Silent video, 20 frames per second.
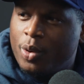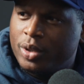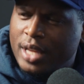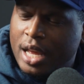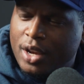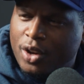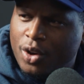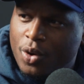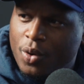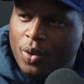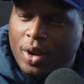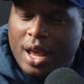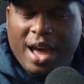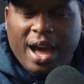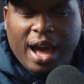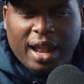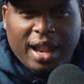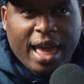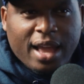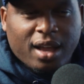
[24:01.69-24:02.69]
who is that dude?
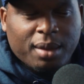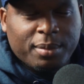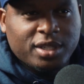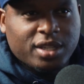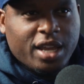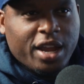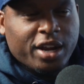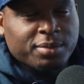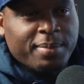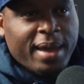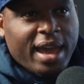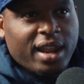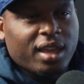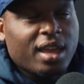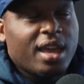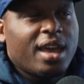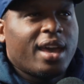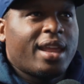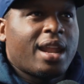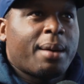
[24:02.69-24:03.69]
I like him. He's
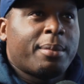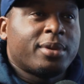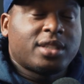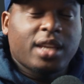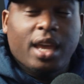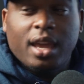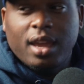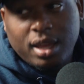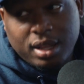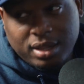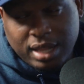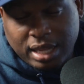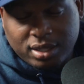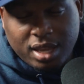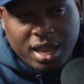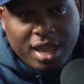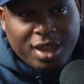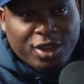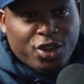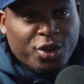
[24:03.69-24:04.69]
charismatic. And I'm going to say, that's
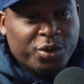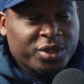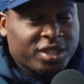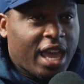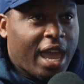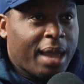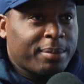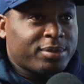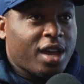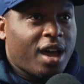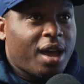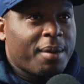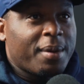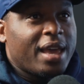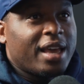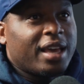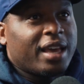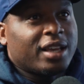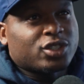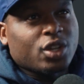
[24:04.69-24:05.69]
K&Q. It's game time.
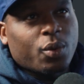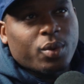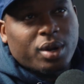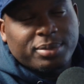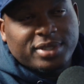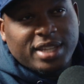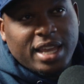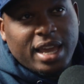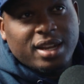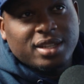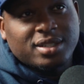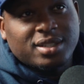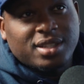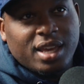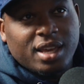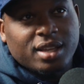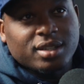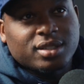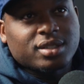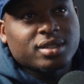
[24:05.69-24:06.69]
And so what I'm saying is
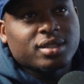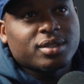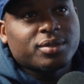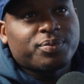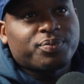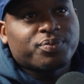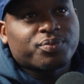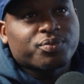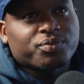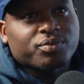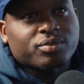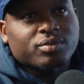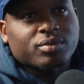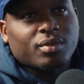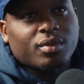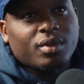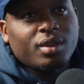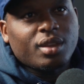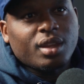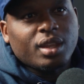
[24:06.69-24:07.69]
this.
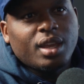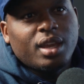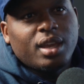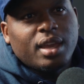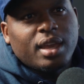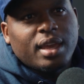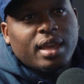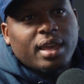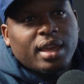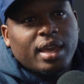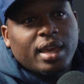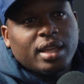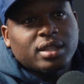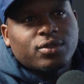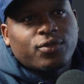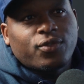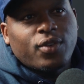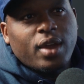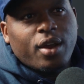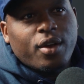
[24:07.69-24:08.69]

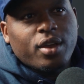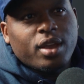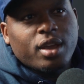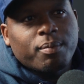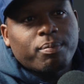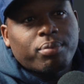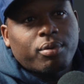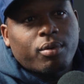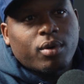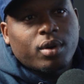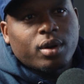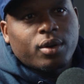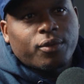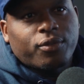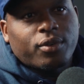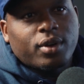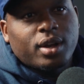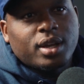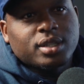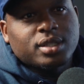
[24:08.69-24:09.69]
It's very
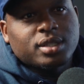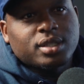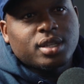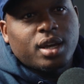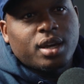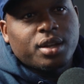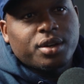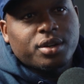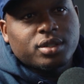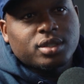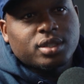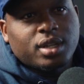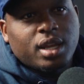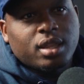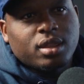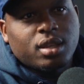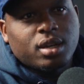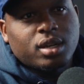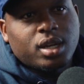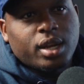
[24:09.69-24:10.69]
important for us to
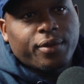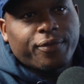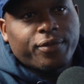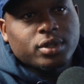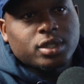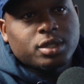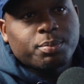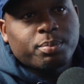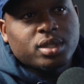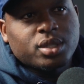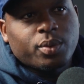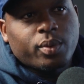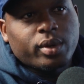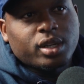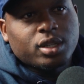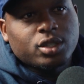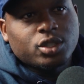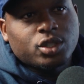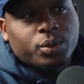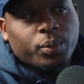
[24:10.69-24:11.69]
understand the difference
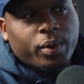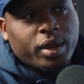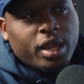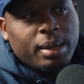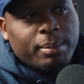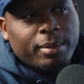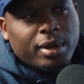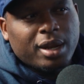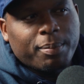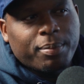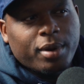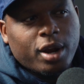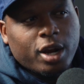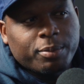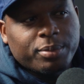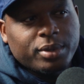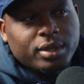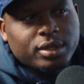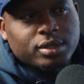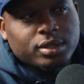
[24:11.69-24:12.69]
between a dream and a
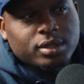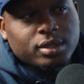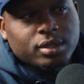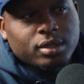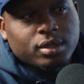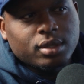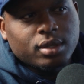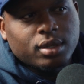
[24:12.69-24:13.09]
purpose.